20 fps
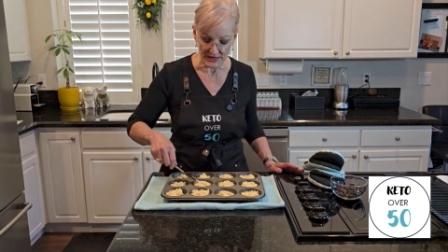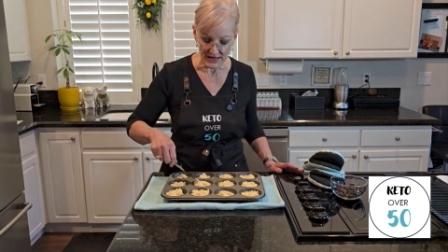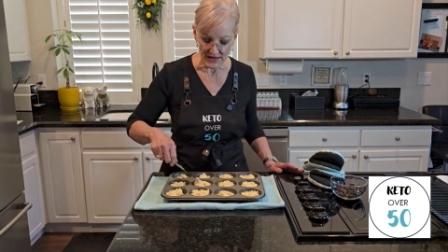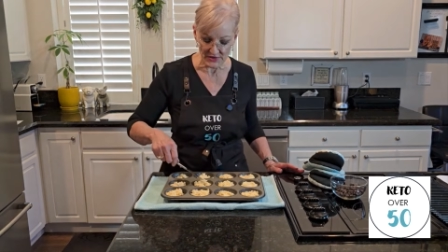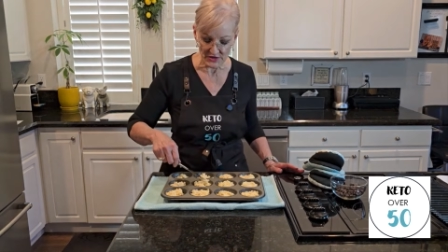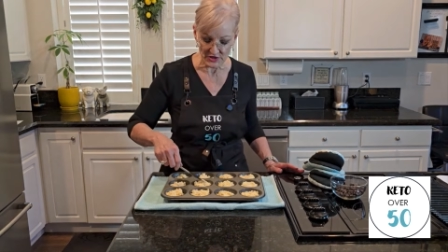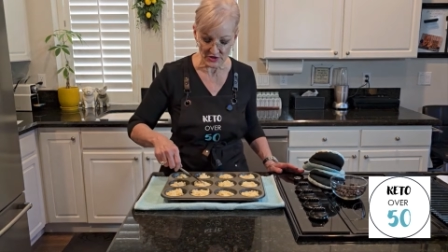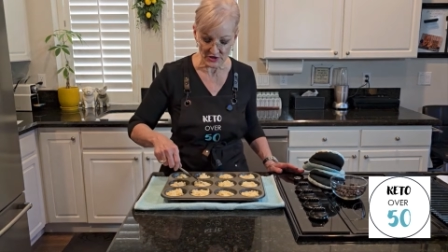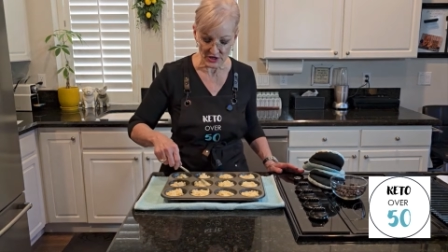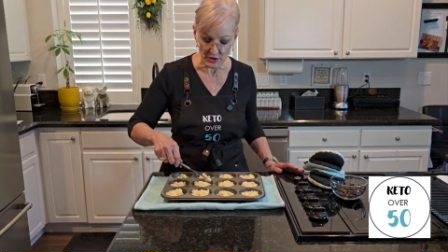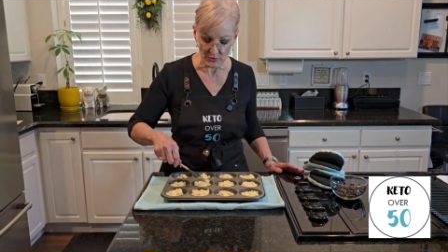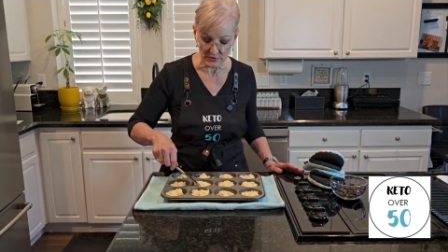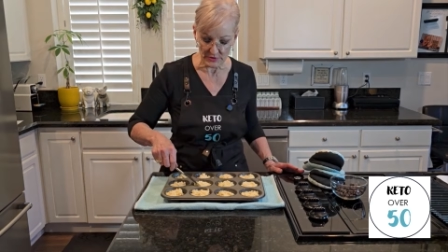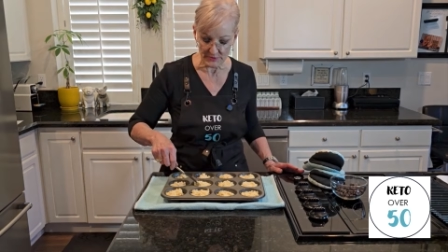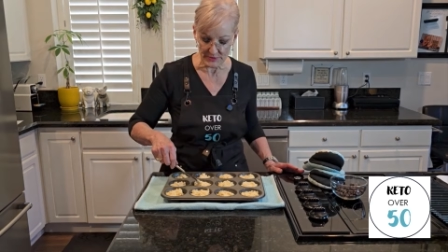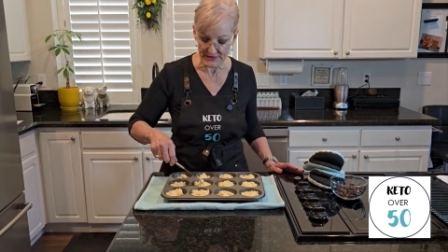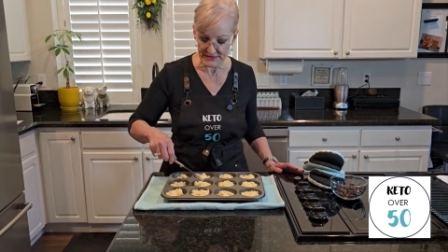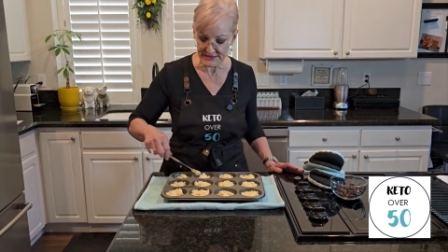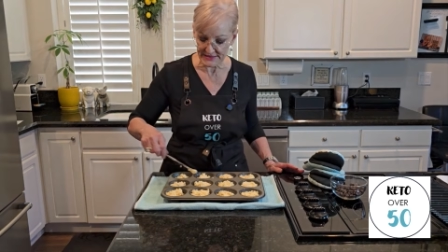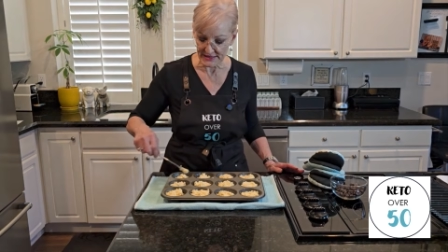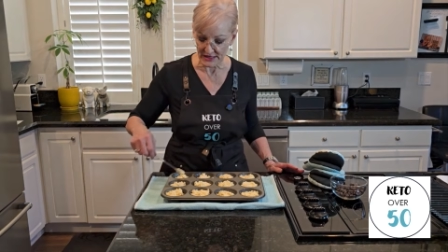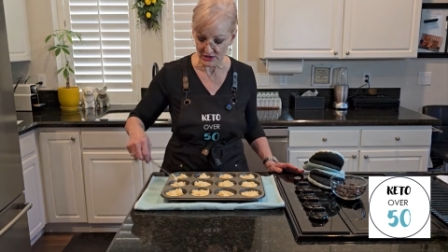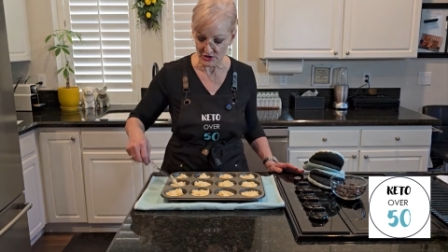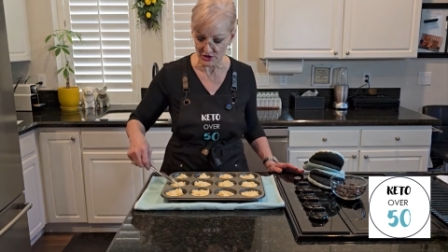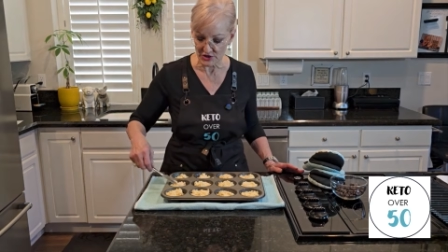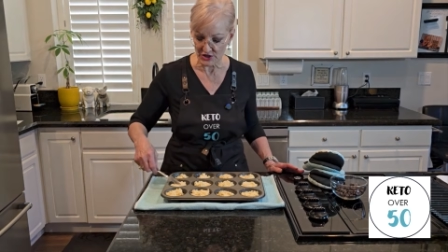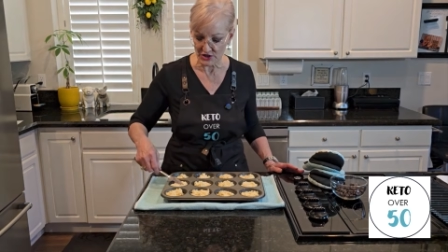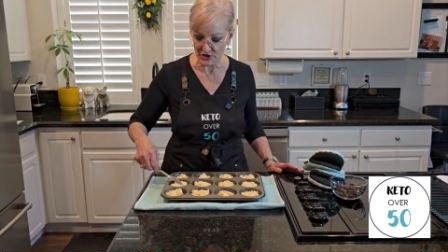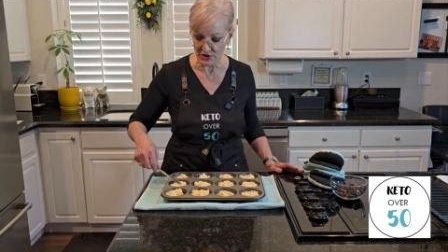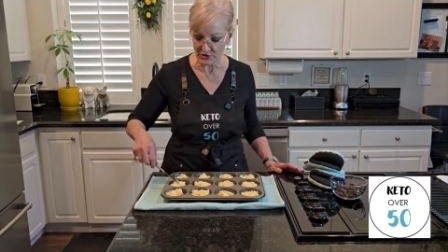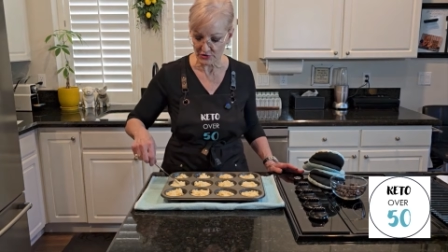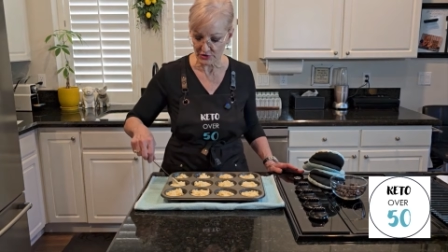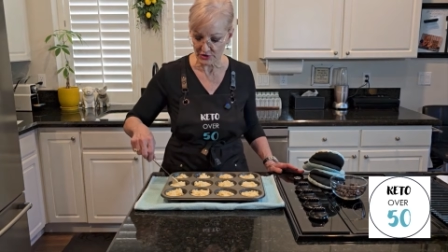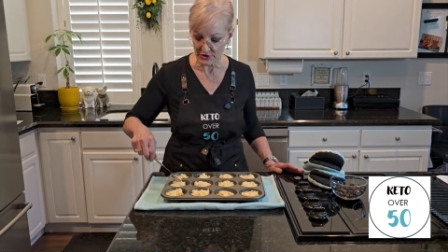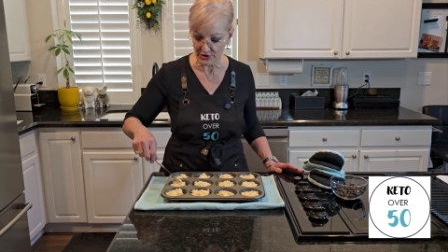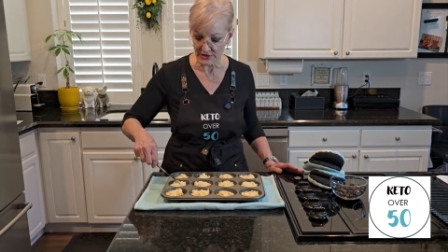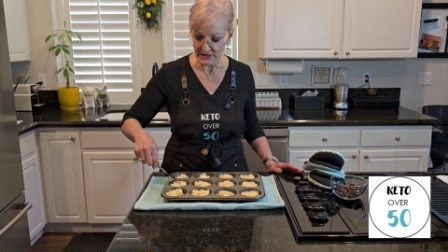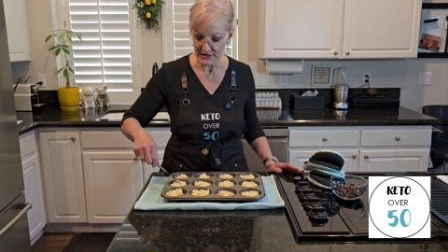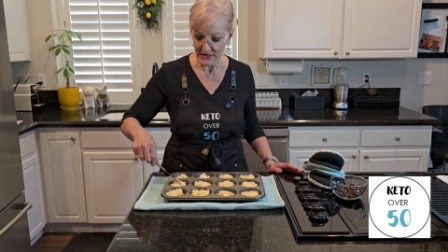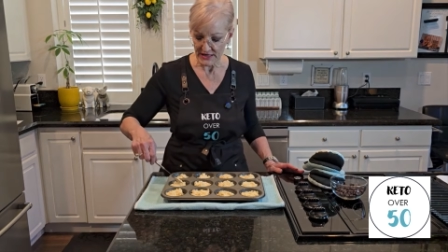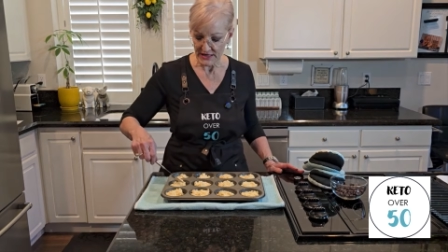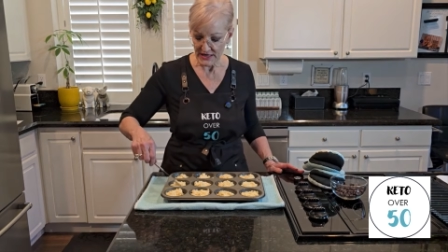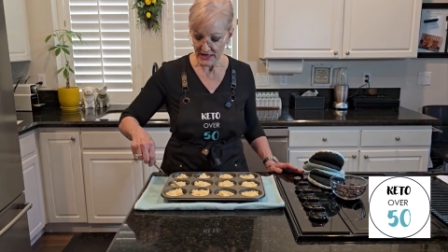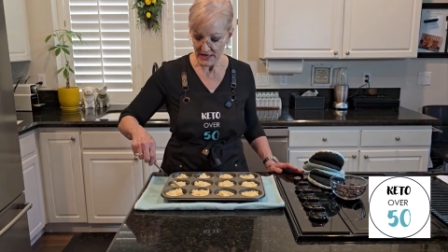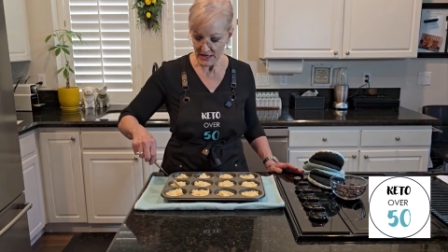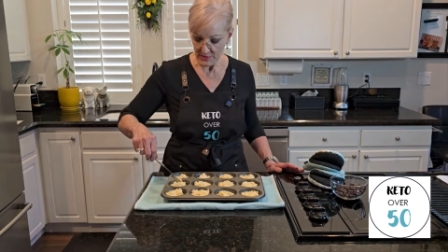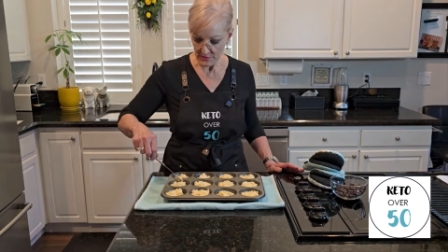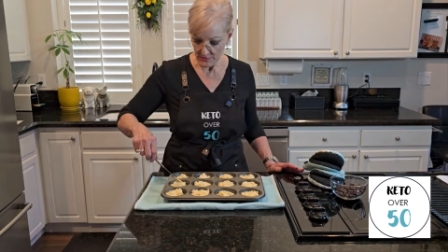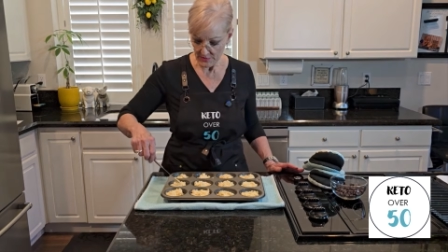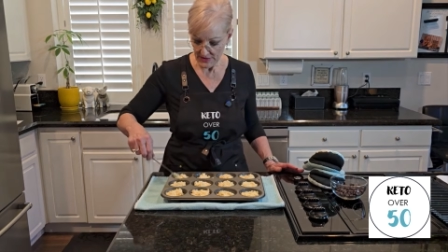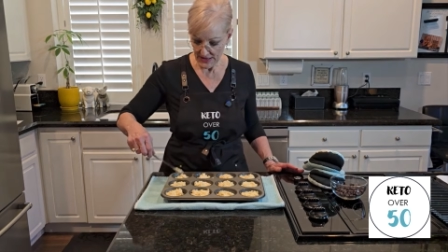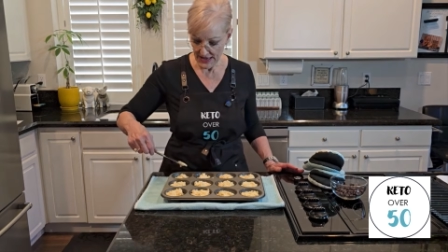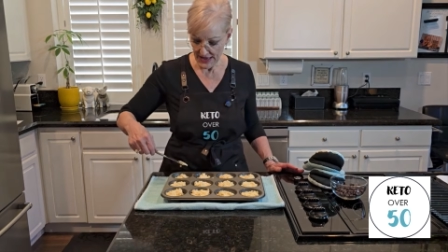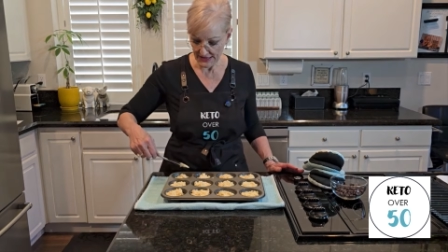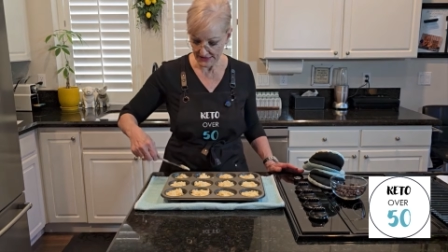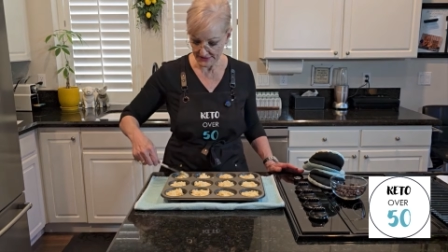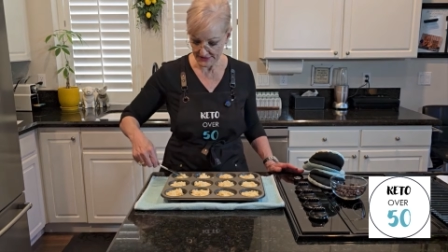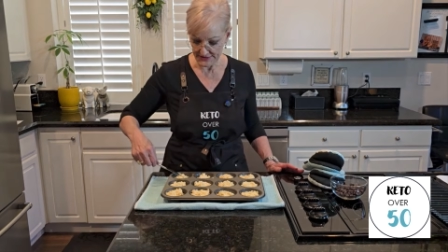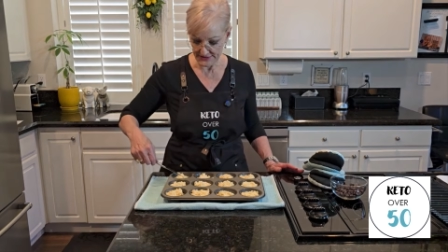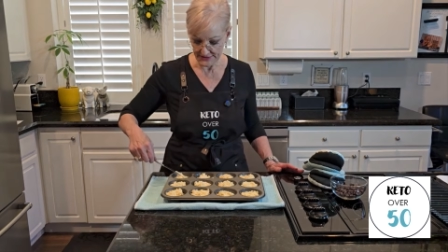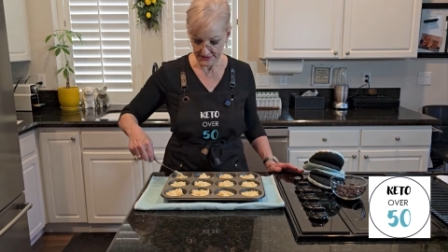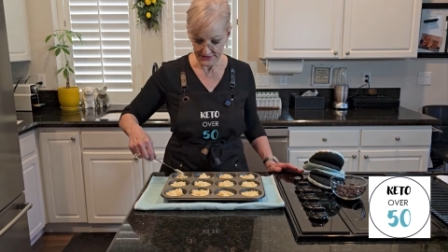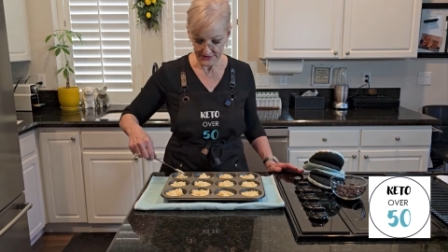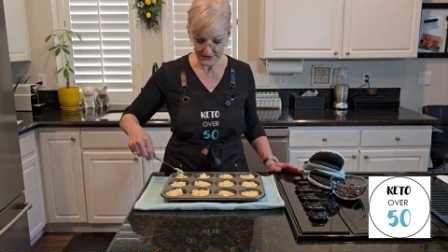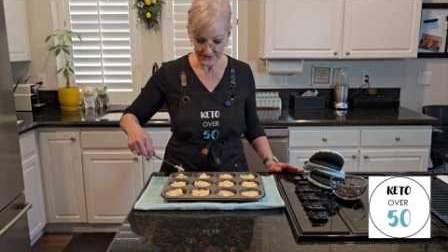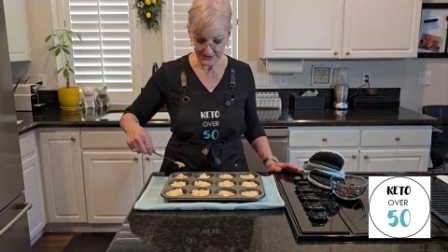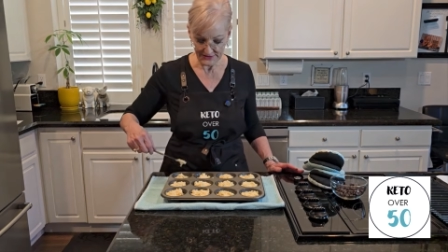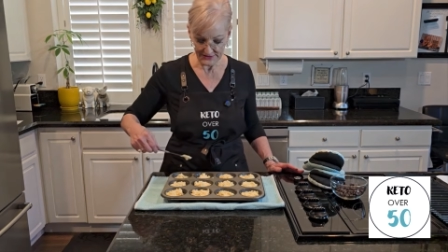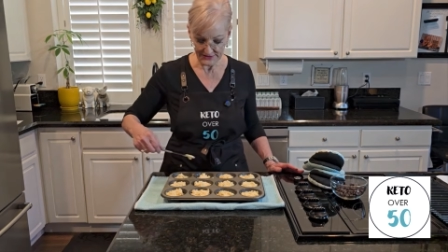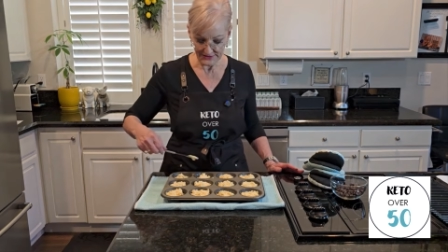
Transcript: and the dough would be such that you could exit.